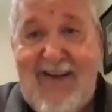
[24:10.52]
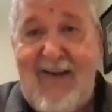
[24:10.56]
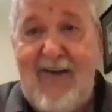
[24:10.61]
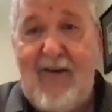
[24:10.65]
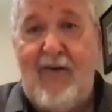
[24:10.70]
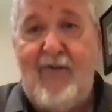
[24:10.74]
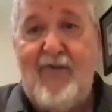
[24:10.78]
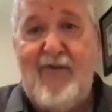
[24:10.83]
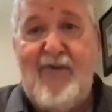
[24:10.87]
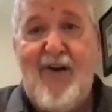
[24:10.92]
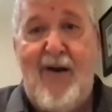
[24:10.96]

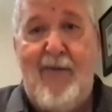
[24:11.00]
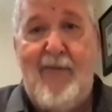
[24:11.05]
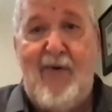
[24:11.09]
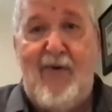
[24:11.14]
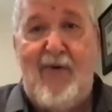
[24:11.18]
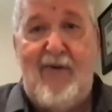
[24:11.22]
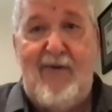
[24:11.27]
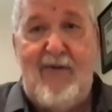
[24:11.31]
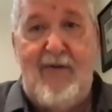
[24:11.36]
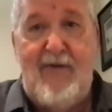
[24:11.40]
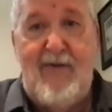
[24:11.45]
deal of
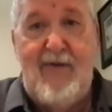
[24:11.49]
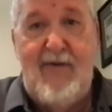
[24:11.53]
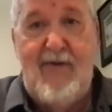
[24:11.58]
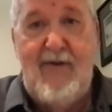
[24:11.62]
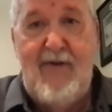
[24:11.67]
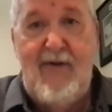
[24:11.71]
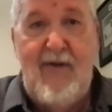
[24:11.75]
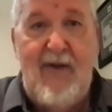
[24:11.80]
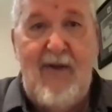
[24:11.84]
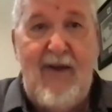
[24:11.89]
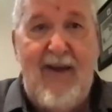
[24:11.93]
trouble
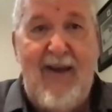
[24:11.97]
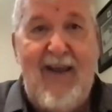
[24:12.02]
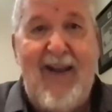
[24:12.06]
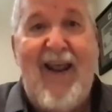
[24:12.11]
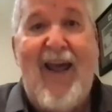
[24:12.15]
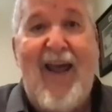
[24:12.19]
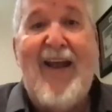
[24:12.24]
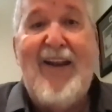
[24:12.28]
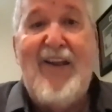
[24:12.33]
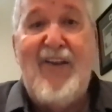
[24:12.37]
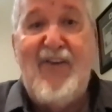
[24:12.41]
in
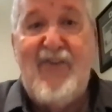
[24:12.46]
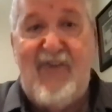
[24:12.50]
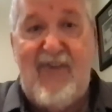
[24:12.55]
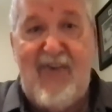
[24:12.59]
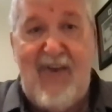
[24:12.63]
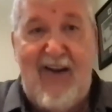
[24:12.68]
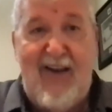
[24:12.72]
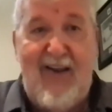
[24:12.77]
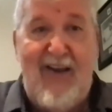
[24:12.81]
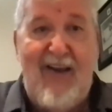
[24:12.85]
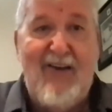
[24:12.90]
any
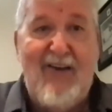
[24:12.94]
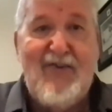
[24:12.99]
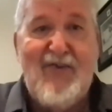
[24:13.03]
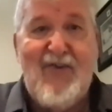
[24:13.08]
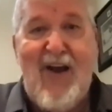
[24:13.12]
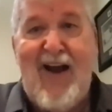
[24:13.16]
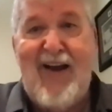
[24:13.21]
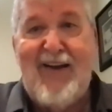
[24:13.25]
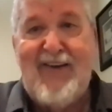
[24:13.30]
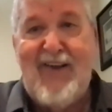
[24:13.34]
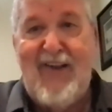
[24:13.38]
city
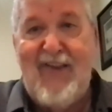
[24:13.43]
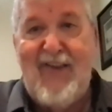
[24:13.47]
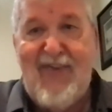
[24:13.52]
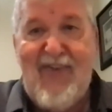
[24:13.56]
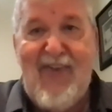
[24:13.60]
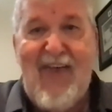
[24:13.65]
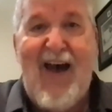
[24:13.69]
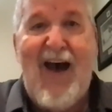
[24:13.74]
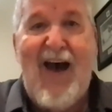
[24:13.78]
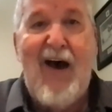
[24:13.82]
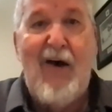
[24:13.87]
attracting
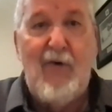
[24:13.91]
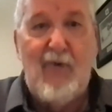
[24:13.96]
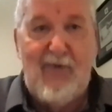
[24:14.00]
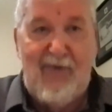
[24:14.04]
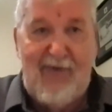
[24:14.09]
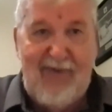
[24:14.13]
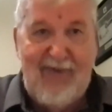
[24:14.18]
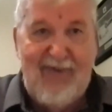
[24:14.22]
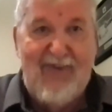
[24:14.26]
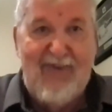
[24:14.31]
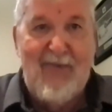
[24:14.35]

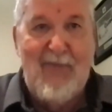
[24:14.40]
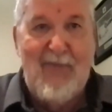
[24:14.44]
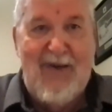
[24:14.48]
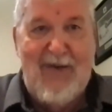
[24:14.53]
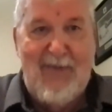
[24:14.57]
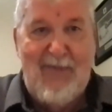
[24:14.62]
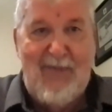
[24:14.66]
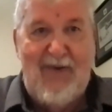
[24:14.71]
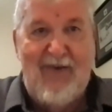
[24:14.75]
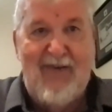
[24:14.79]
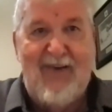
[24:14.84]
thousands of
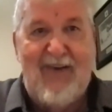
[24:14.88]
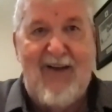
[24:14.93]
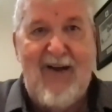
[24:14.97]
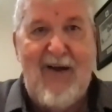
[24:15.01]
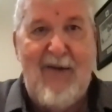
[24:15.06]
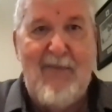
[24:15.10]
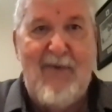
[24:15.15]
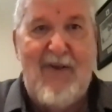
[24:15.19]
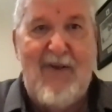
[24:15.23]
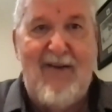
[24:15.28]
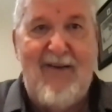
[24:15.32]
people to
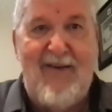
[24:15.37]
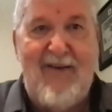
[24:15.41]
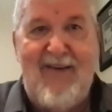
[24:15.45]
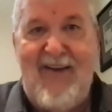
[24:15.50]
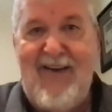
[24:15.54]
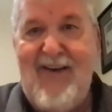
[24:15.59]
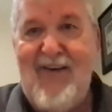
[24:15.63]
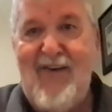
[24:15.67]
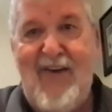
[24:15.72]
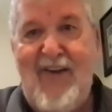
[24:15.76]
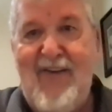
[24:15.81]
come and
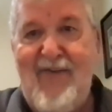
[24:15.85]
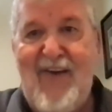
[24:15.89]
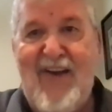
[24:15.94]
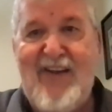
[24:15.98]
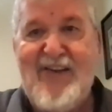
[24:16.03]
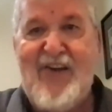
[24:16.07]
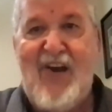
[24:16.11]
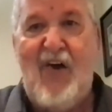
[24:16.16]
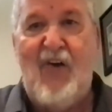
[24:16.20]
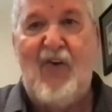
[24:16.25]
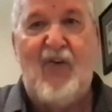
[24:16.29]
hear an
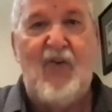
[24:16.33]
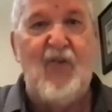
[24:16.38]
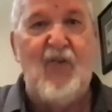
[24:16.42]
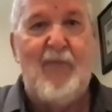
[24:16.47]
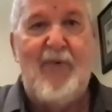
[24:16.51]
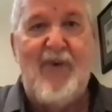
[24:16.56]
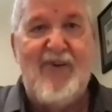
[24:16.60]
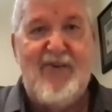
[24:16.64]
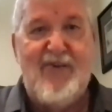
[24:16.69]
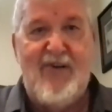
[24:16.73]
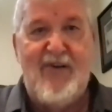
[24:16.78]
evangelical
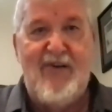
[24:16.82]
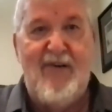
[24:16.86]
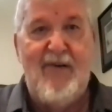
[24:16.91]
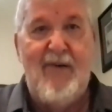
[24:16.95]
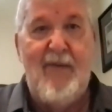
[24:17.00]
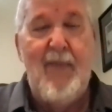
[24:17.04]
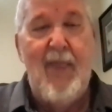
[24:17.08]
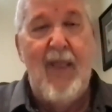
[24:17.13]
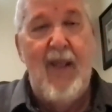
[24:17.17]
preacher.